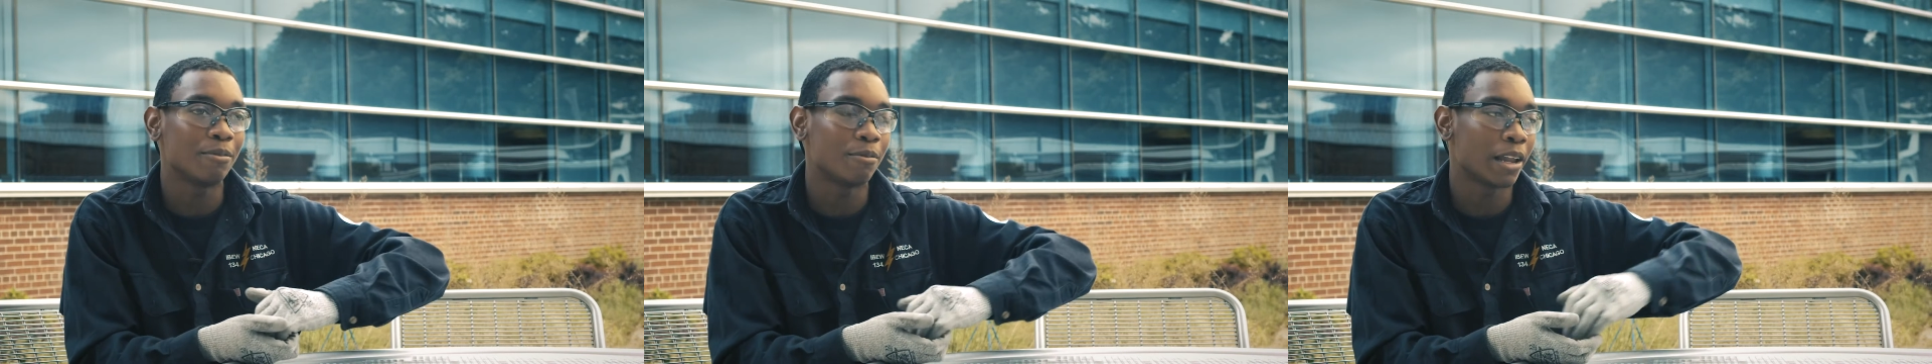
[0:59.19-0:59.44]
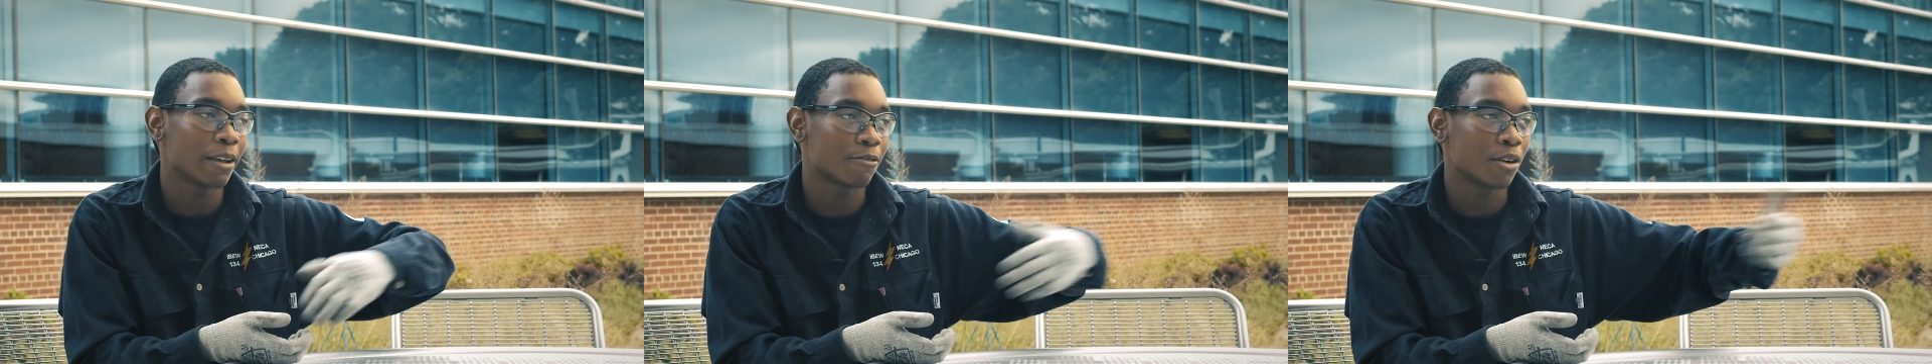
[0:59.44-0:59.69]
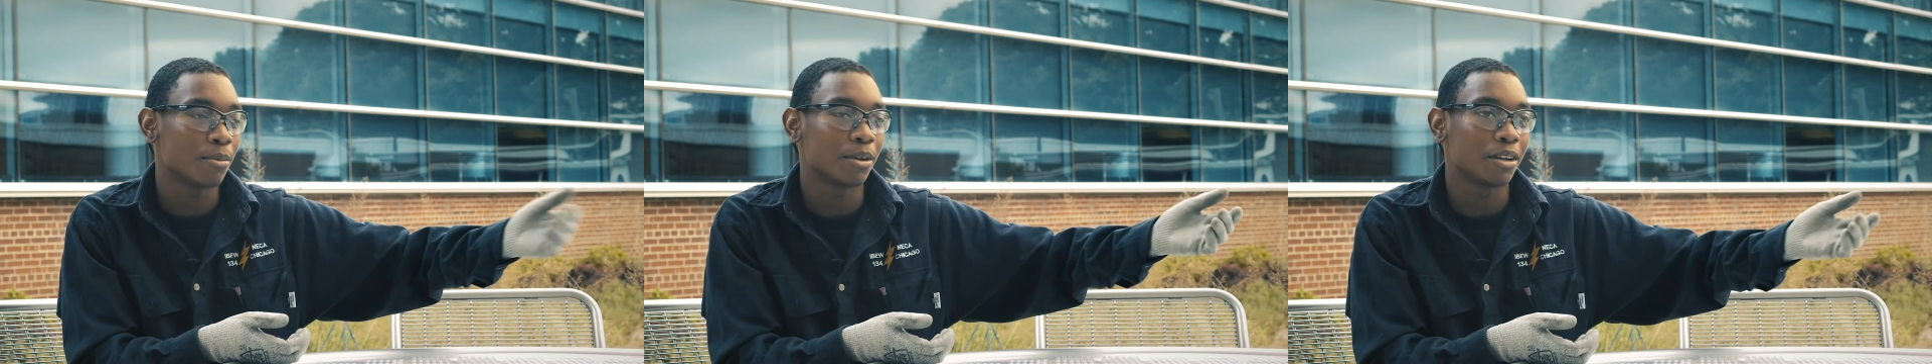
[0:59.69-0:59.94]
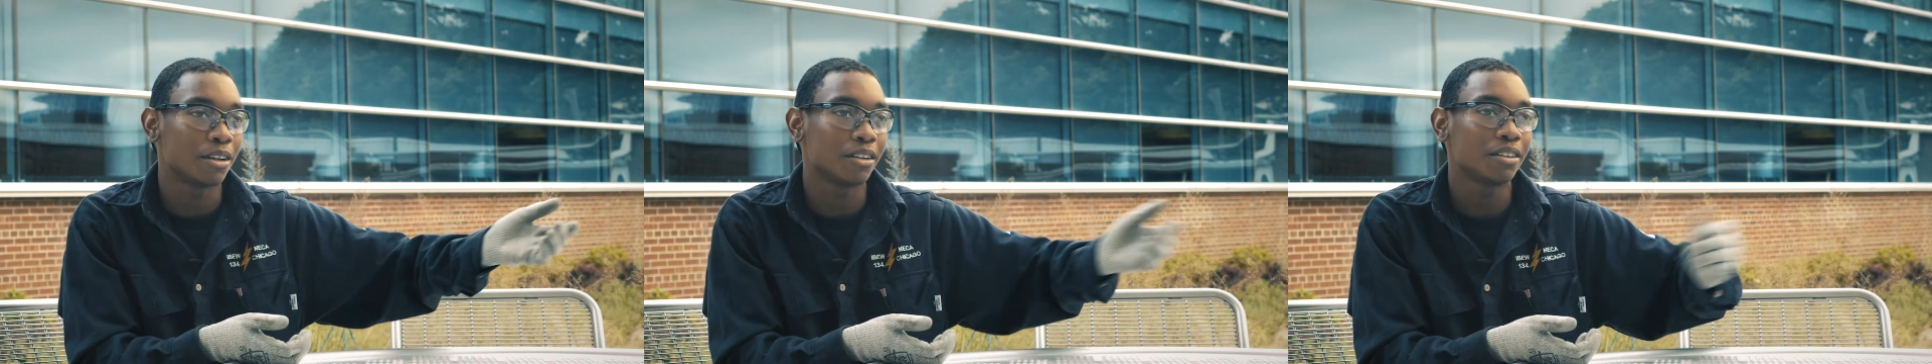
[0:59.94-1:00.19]
like from
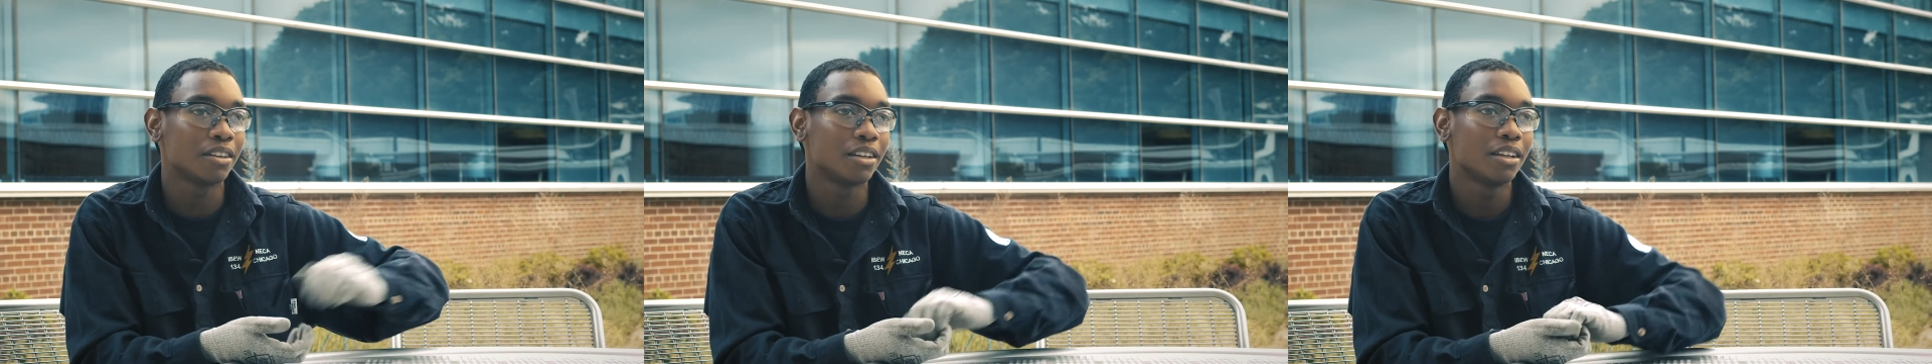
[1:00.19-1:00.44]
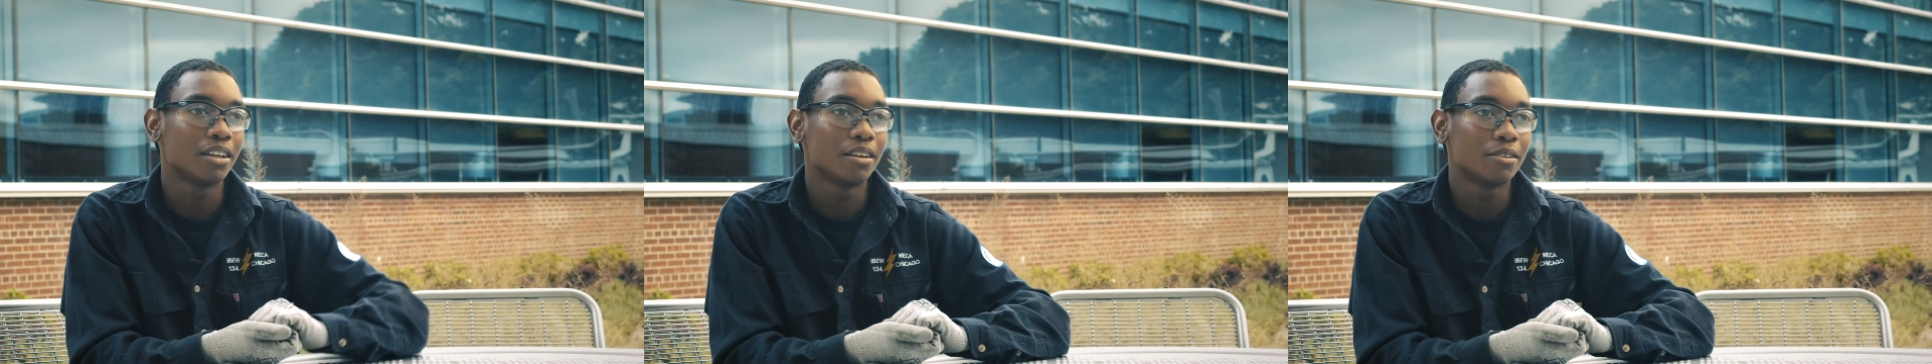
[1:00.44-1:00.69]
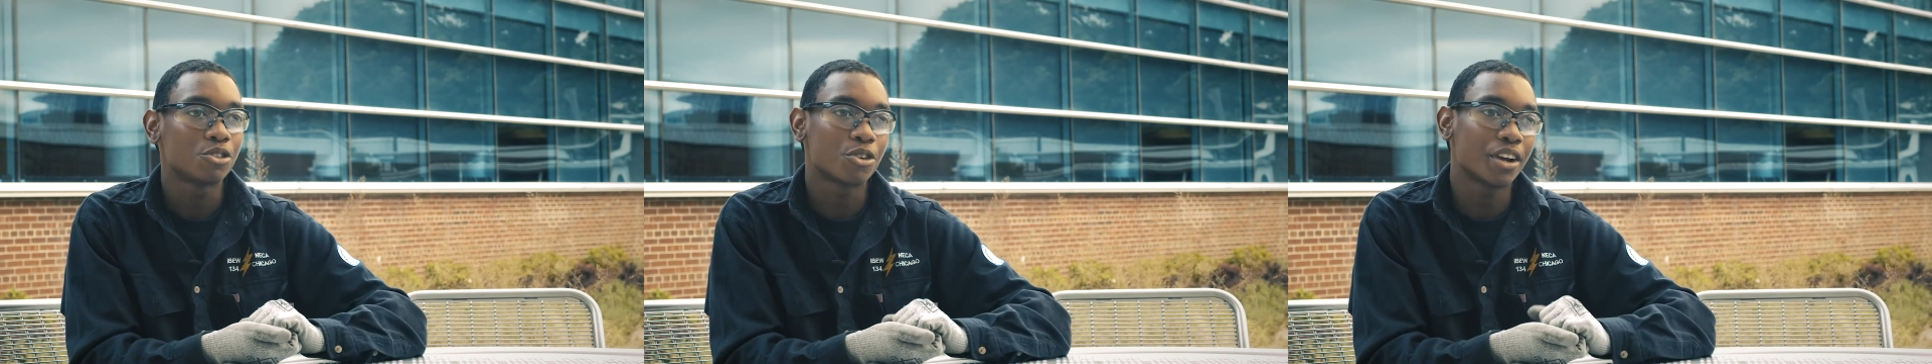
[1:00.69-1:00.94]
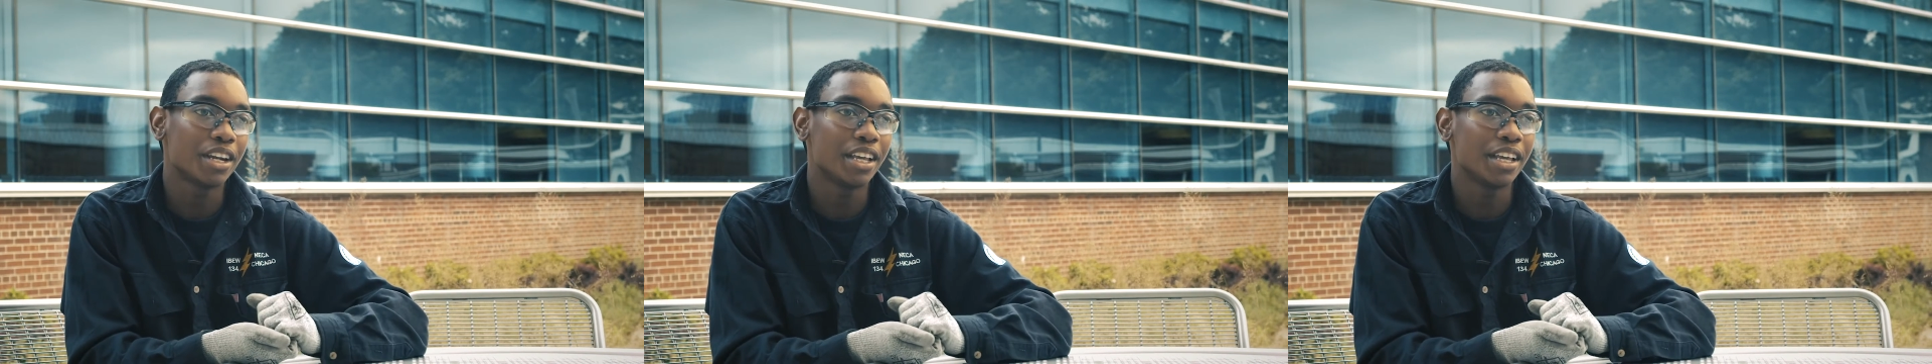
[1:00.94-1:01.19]
a
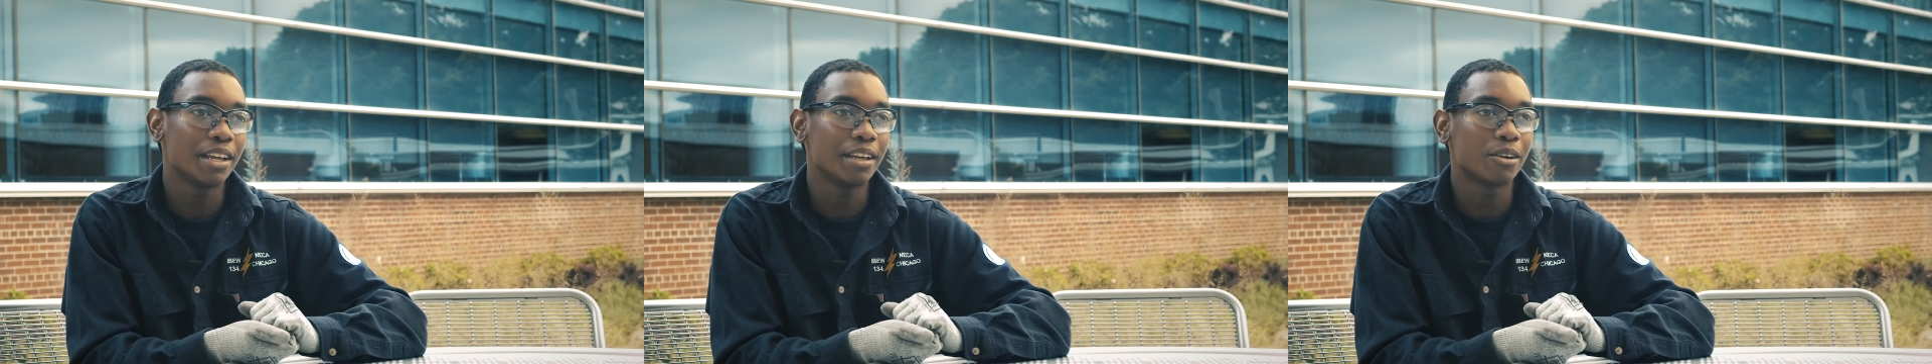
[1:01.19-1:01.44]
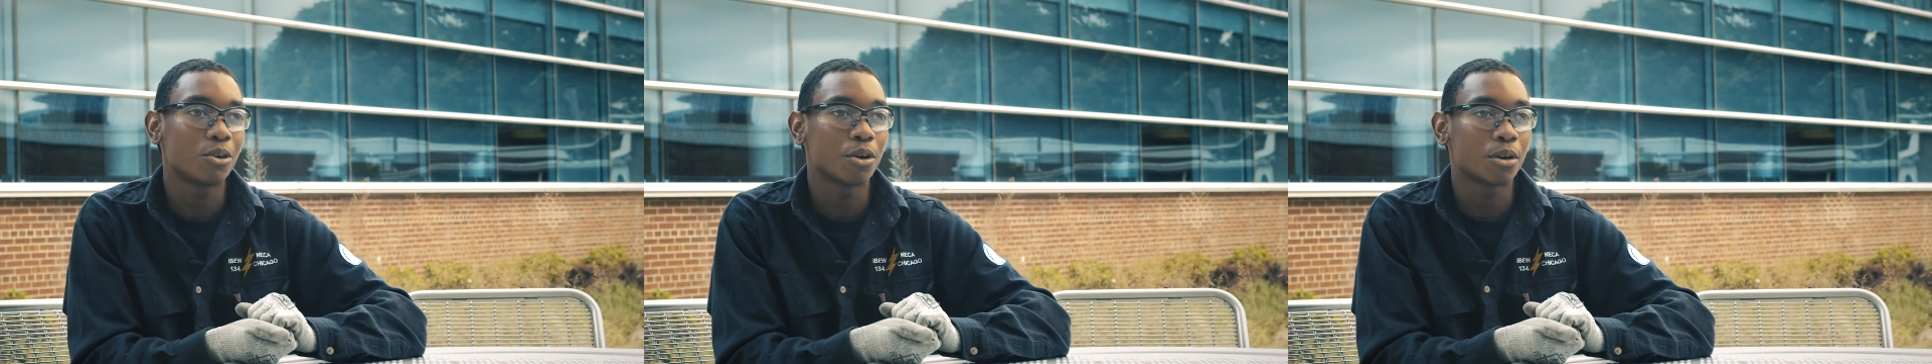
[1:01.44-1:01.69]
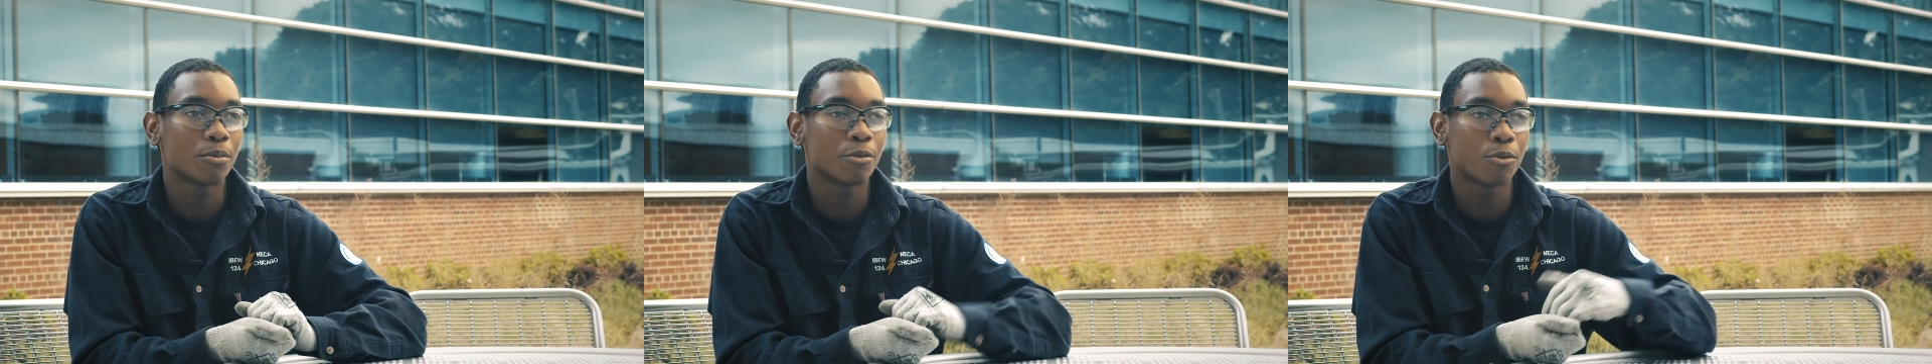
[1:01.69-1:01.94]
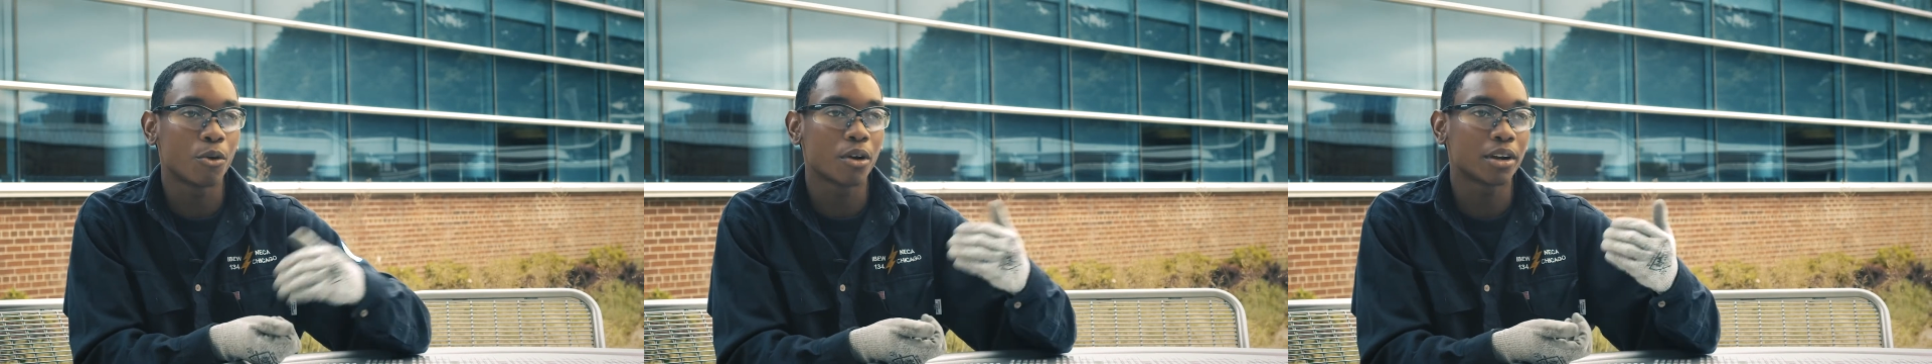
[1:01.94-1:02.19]
trainee or
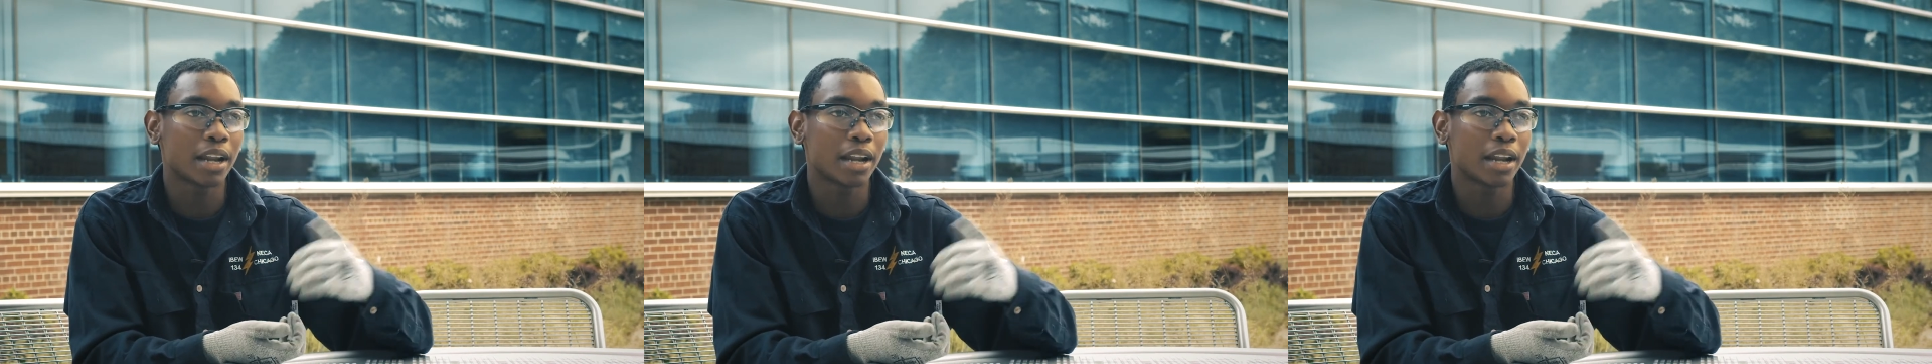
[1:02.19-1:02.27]
before